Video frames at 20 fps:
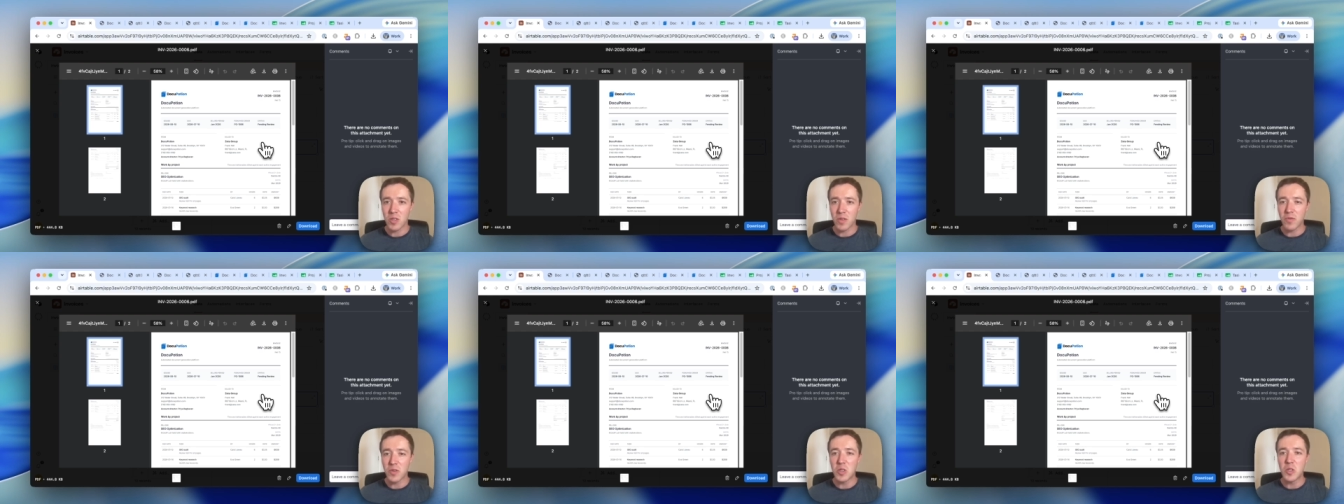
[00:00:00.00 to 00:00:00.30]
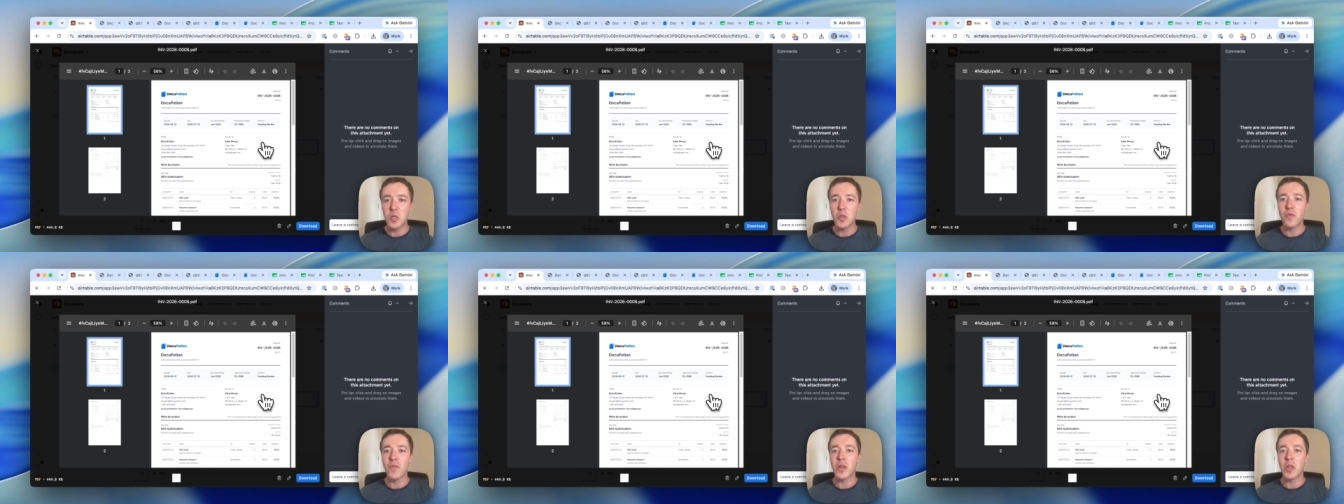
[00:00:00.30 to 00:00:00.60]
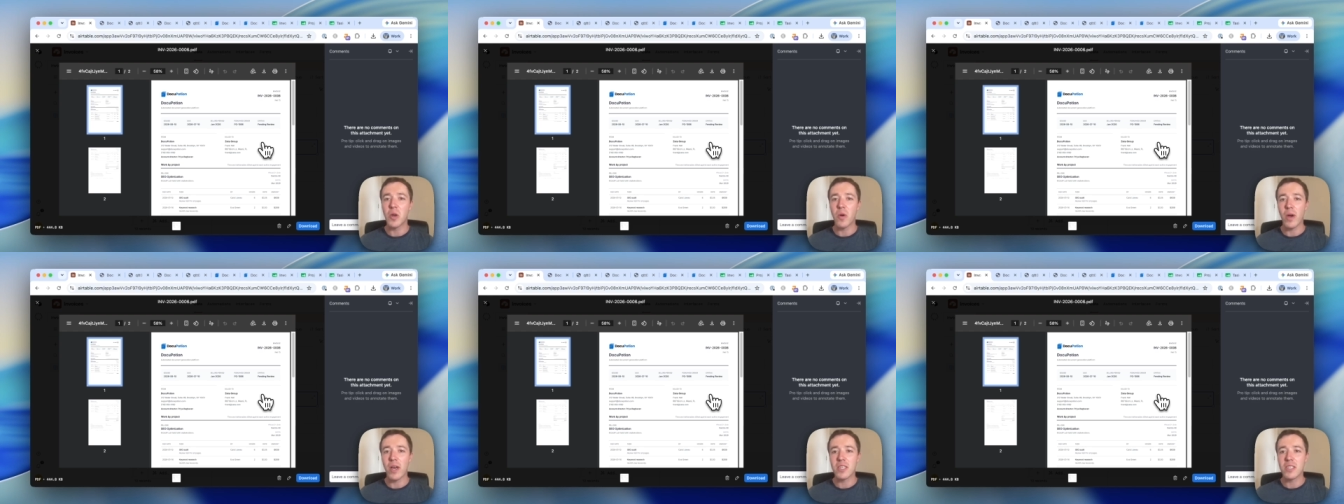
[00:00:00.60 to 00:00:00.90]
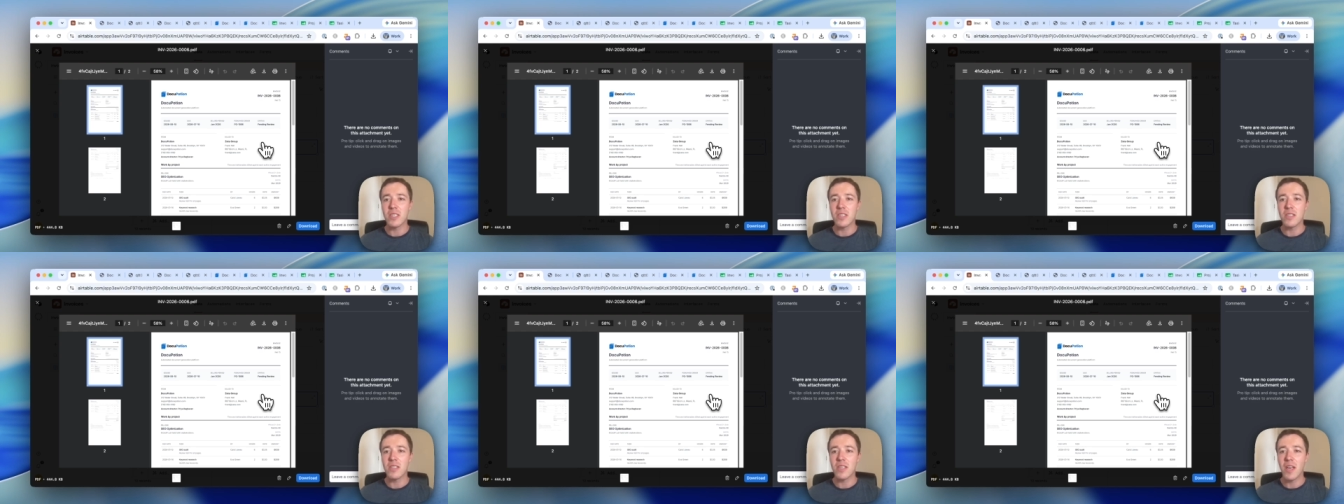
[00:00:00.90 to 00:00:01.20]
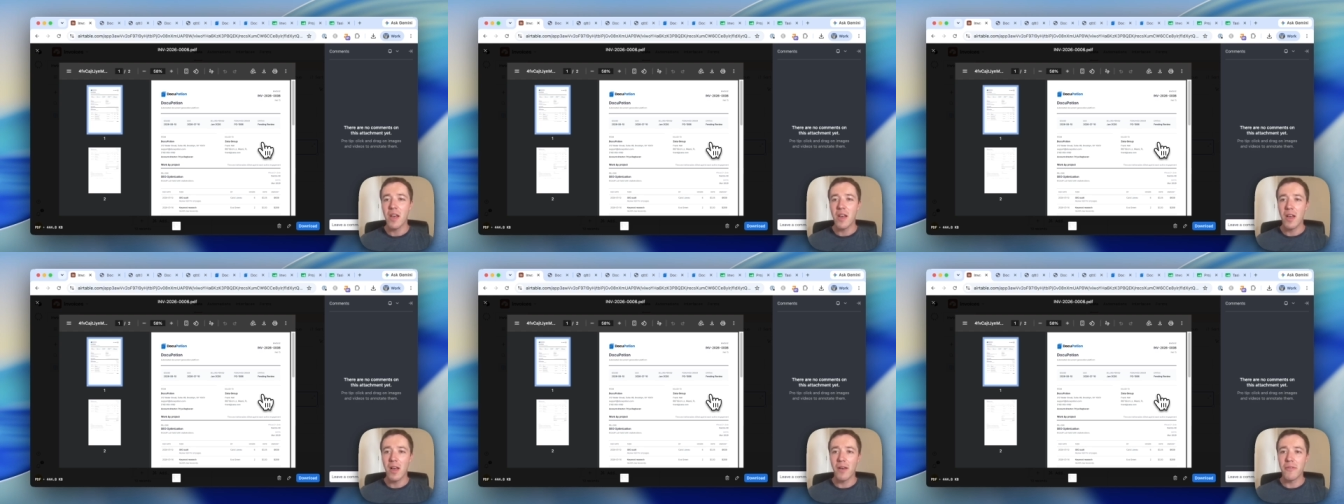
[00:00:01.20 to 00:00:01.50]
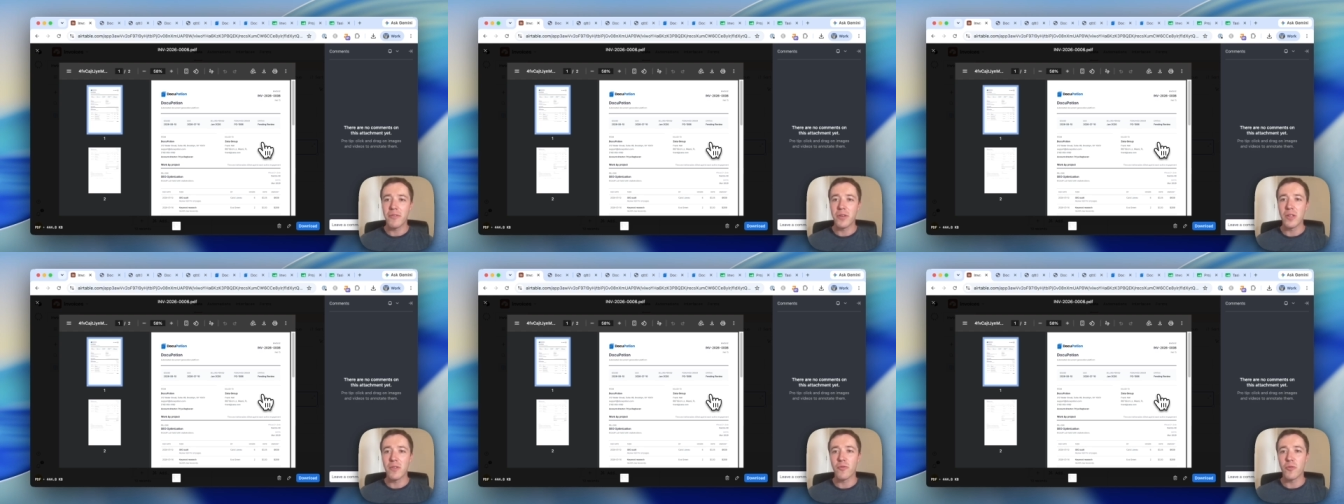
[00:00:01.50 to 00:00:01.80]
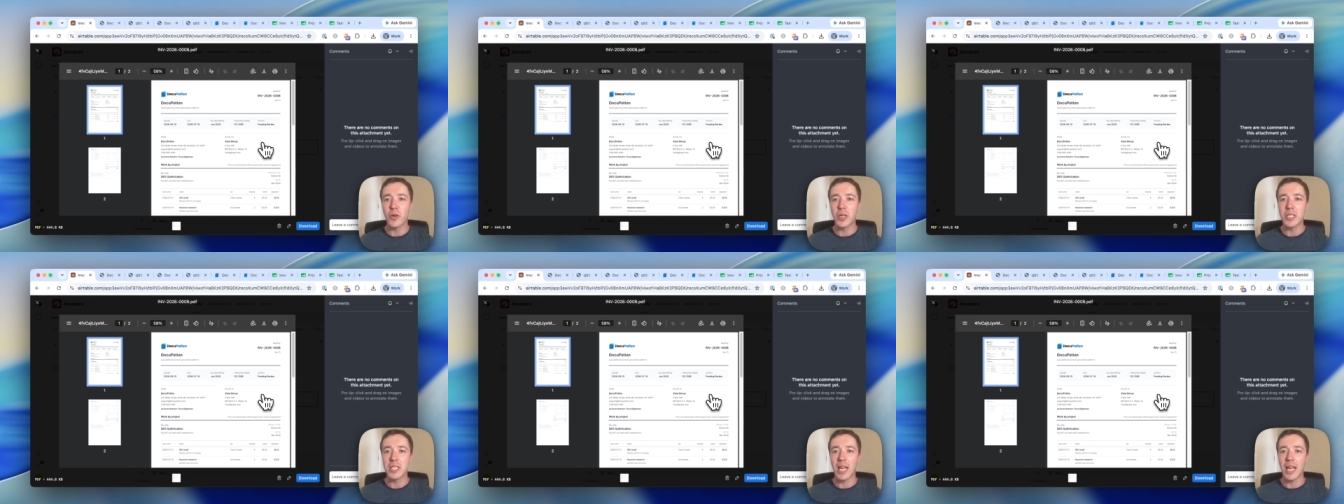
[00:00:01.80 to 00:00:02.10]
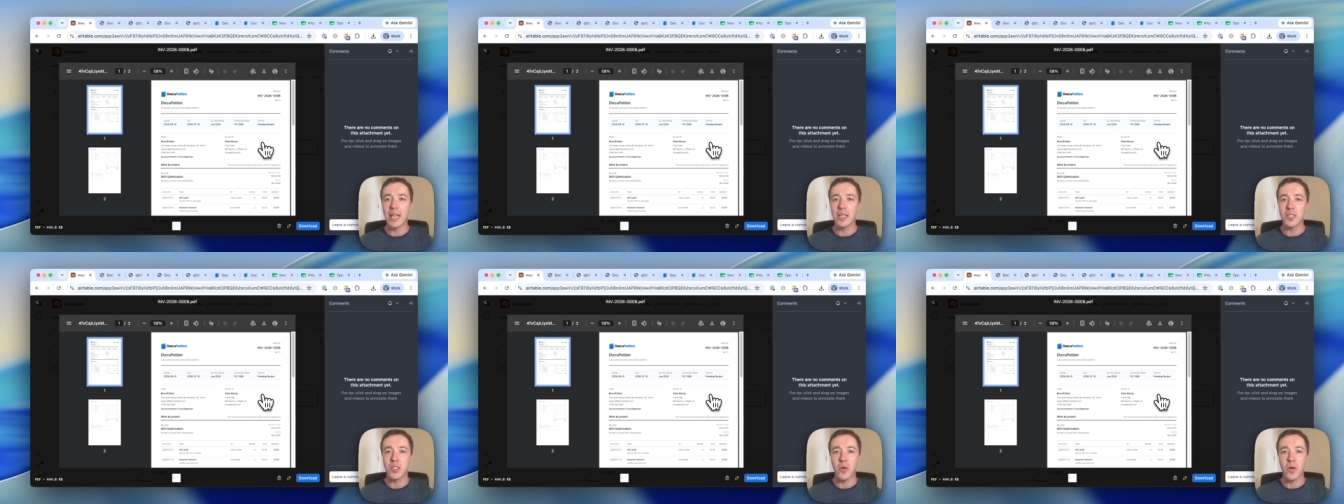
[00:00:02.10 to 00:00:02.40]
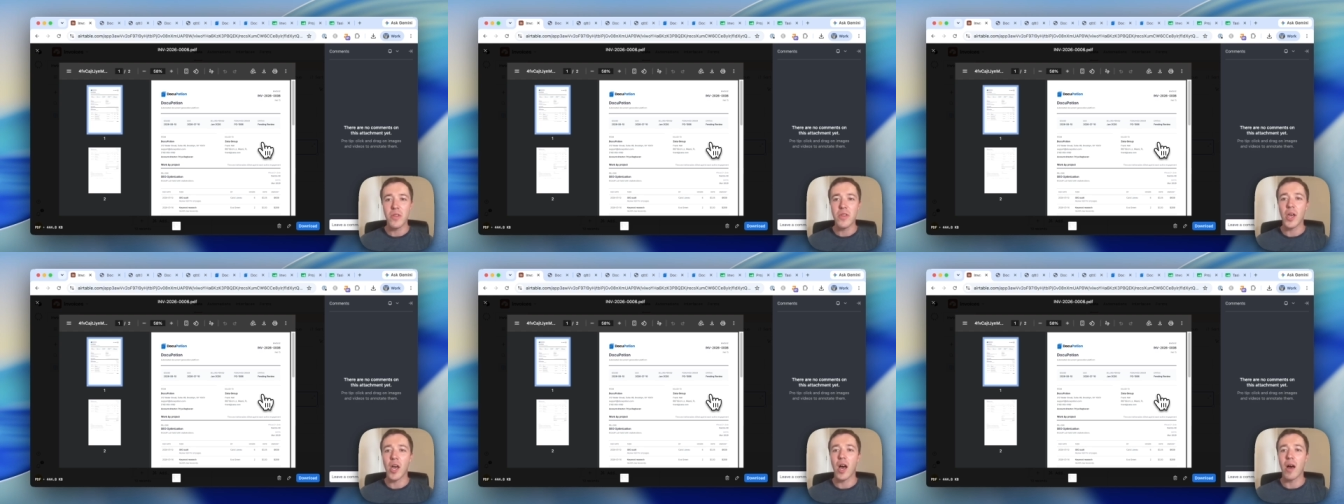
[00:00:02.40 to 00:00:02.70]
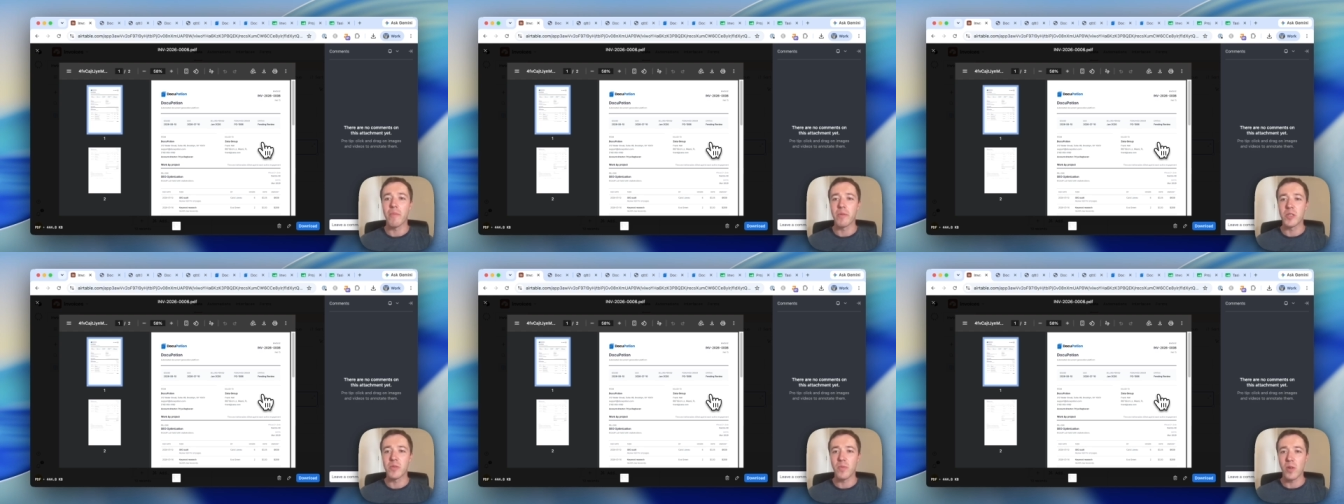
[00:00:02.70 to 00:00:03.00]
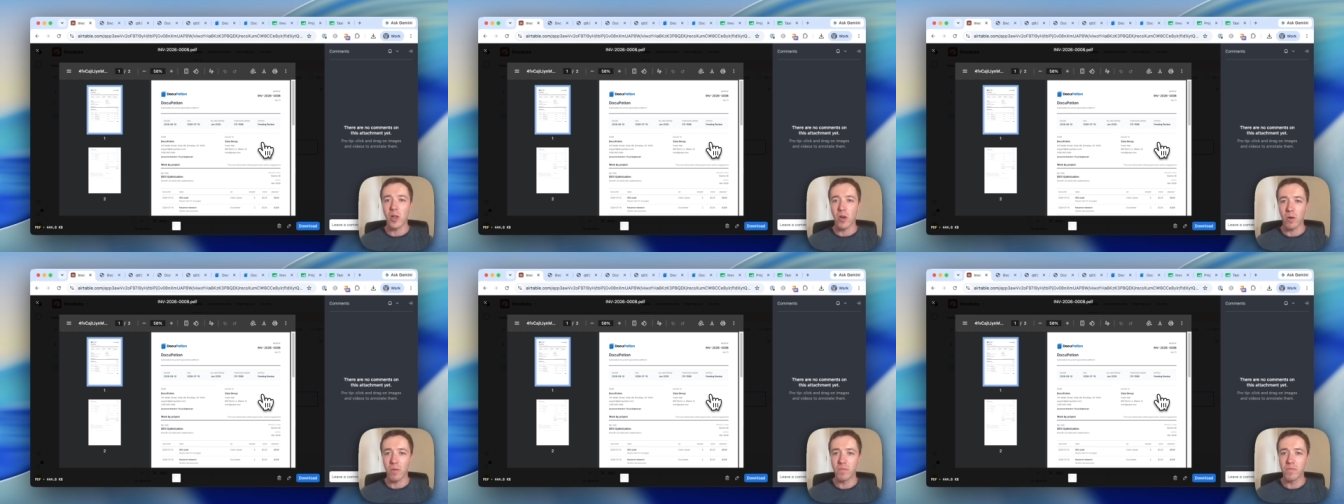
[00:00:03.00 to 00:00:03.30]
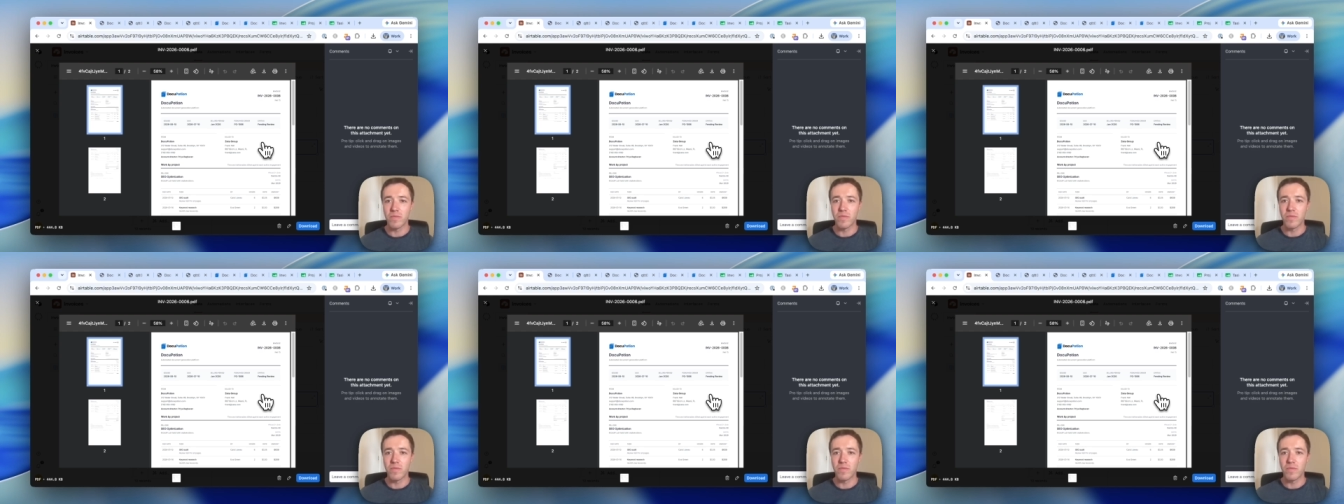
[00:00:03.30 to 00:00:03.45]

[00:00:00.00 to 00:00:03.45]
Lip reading: If you do have any questions, feel free to let us know in the comments below.